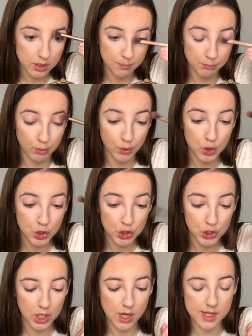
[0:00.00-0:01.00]

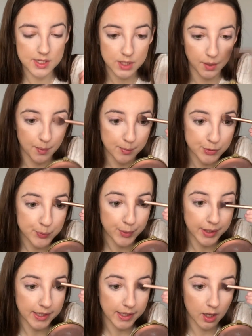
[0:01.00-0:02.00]
brush. So I'm just
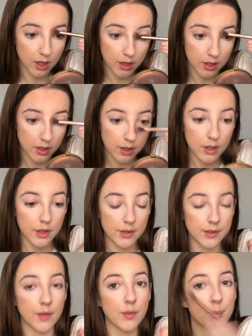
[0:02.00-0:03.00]
bringing that
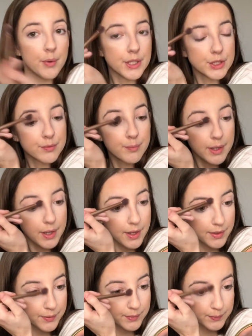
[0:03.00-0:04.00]
down the bridge of my
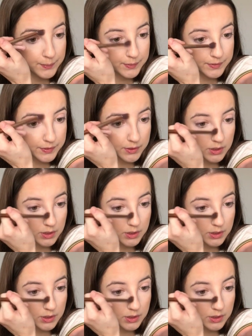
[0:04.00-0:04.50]
nose